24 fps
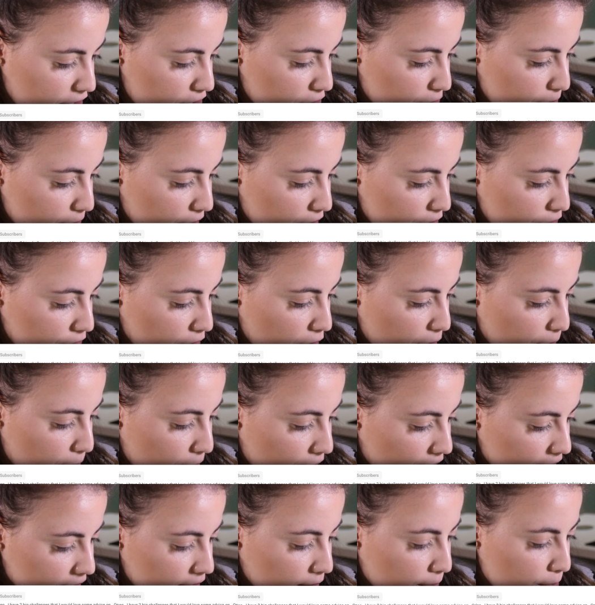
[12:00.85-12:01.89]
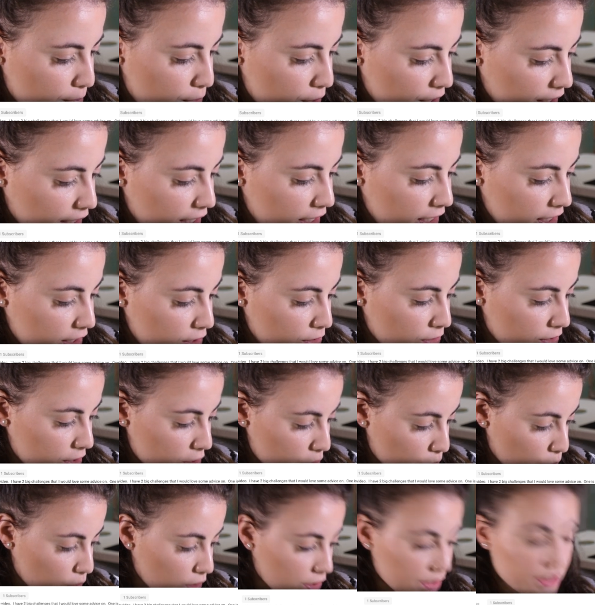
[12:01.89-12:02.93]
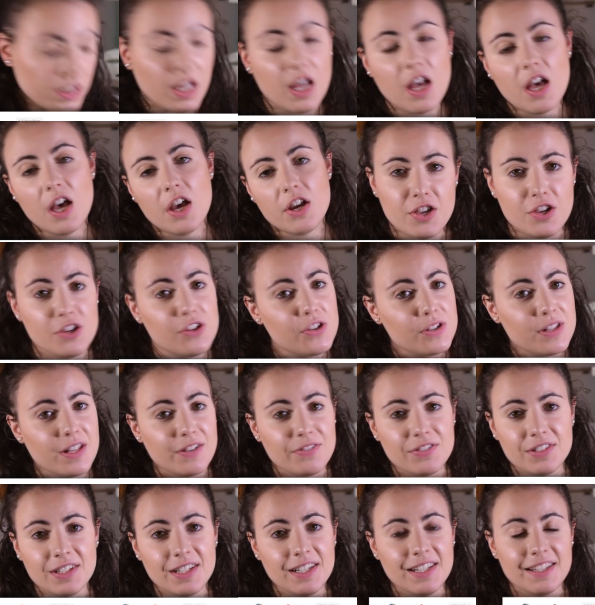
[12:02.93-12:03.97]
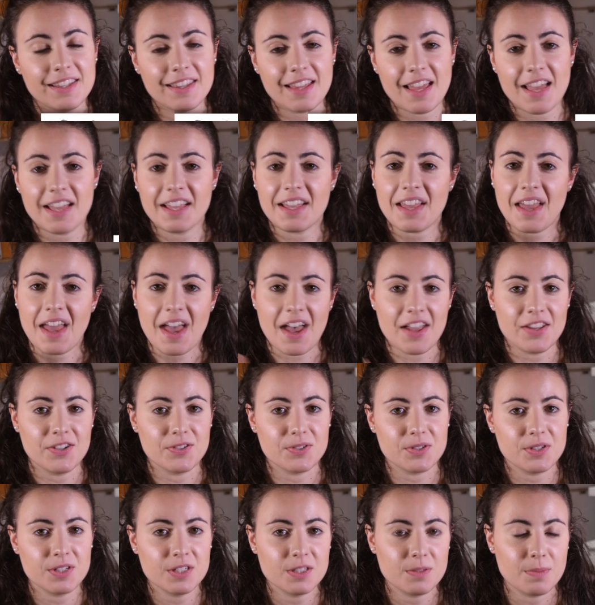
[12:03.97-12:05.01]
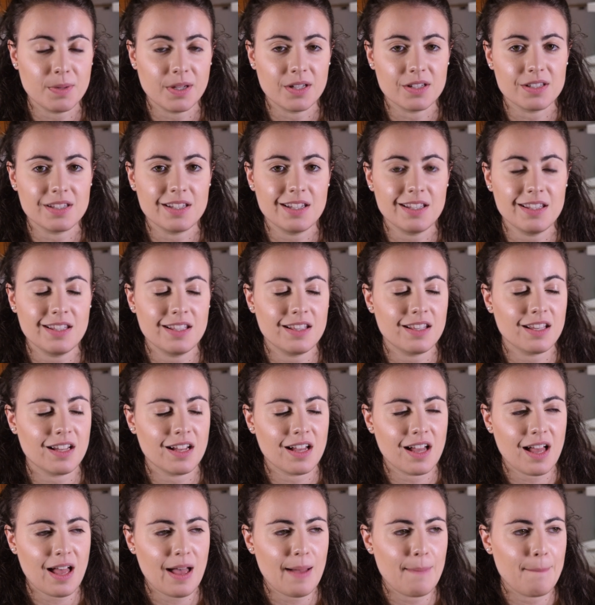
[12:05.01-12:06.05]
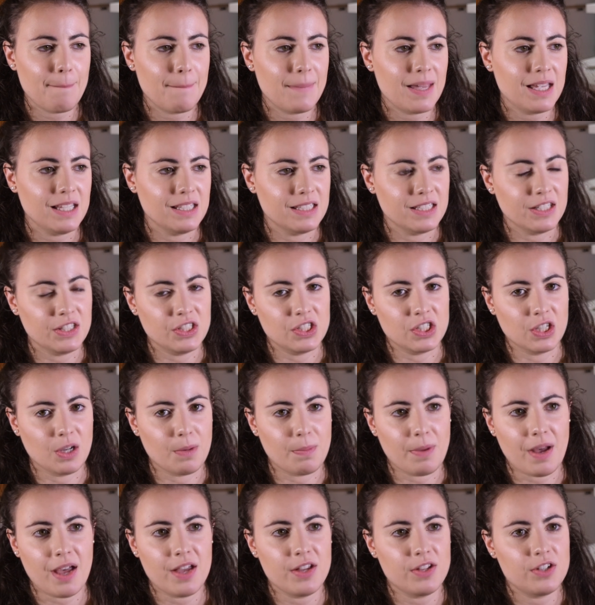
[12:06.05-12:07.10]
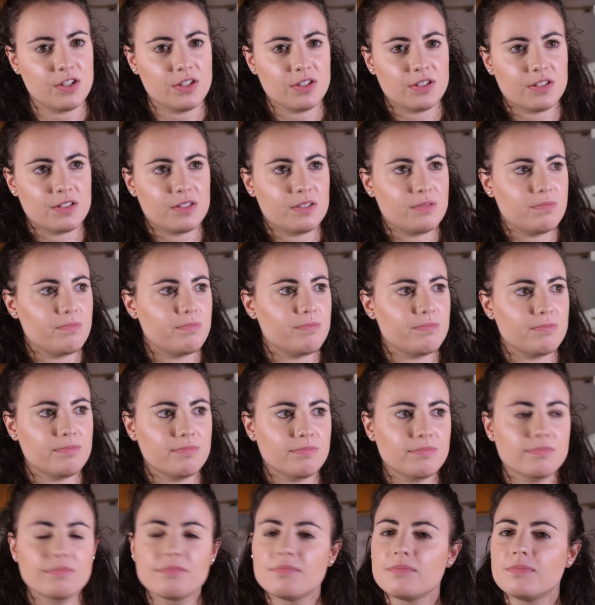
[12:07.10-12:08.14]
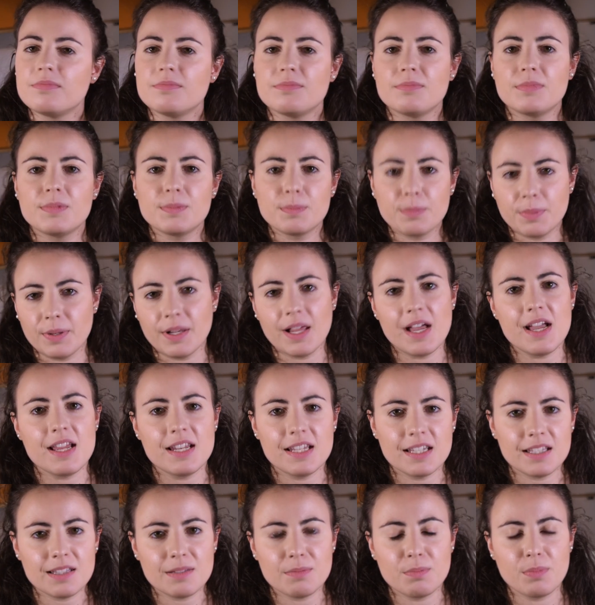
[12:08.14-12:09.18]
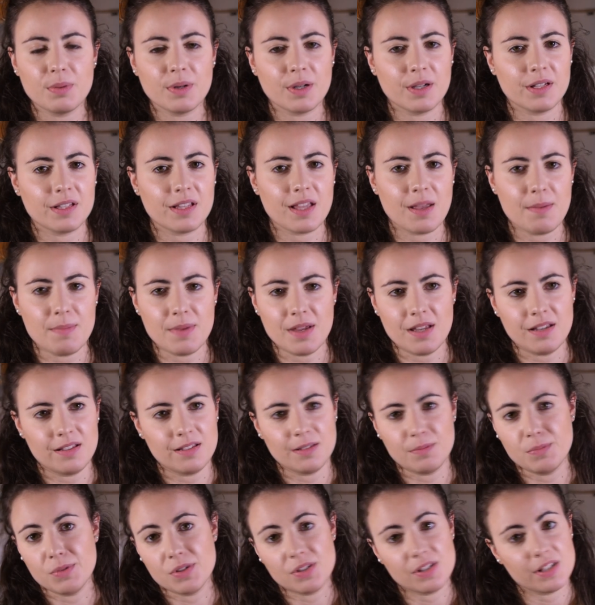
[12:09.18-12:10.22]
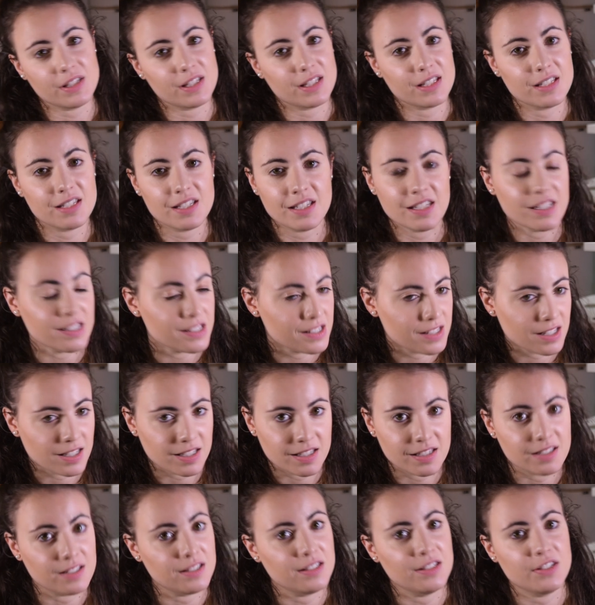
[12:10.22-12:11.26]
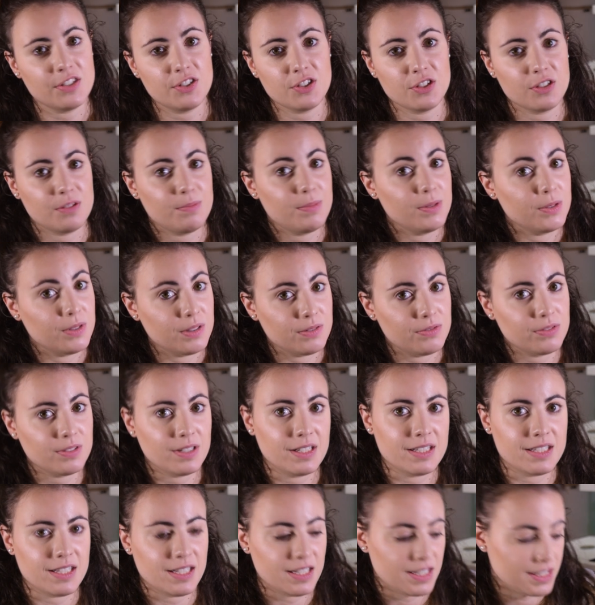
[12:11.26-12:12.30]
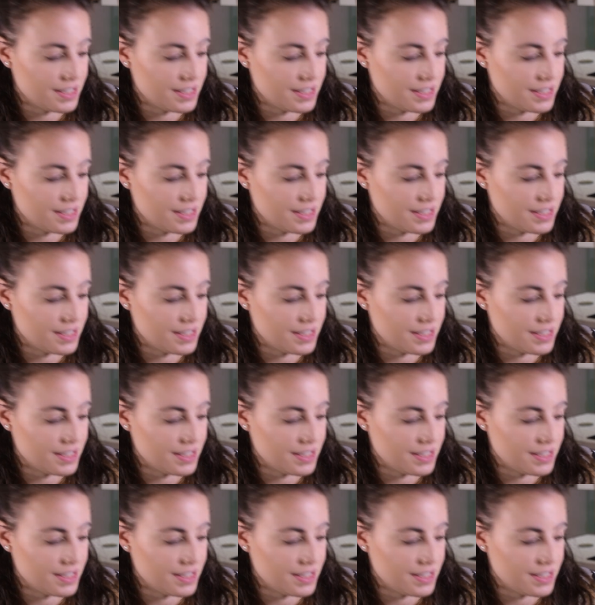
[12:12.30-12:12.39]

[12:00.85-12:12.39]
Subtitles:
you so much for your part in bringing it to this world. You should definitely thank Andrew Shields because he did an amazing job. I just played it, but I mean the music is his and it's just beautiful as it